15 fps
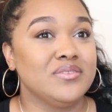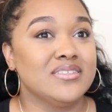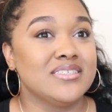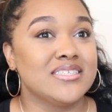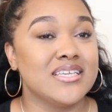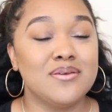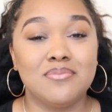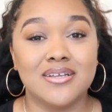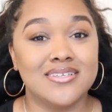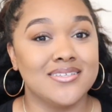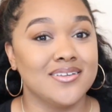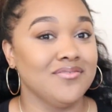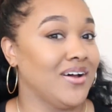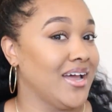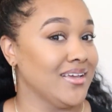seamless
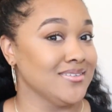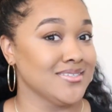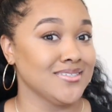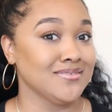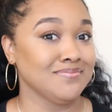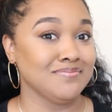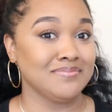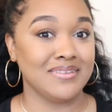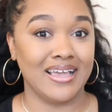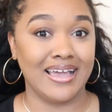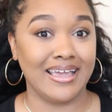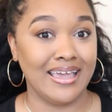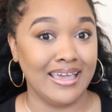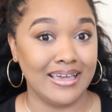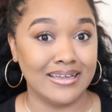advice. I
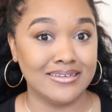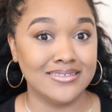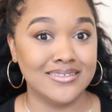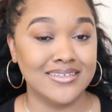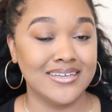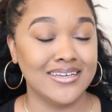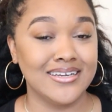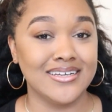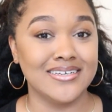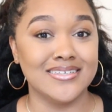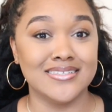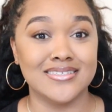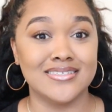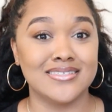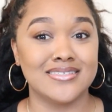can't,
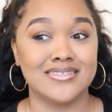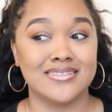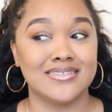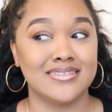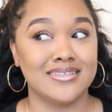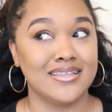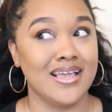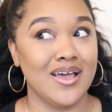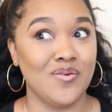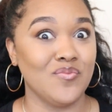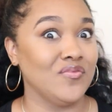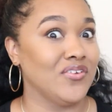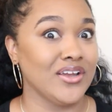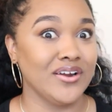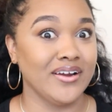because I'm
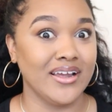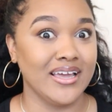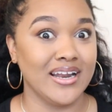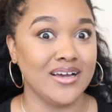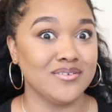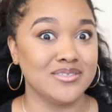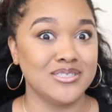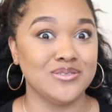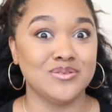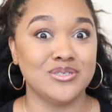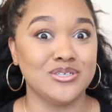figuring it out too.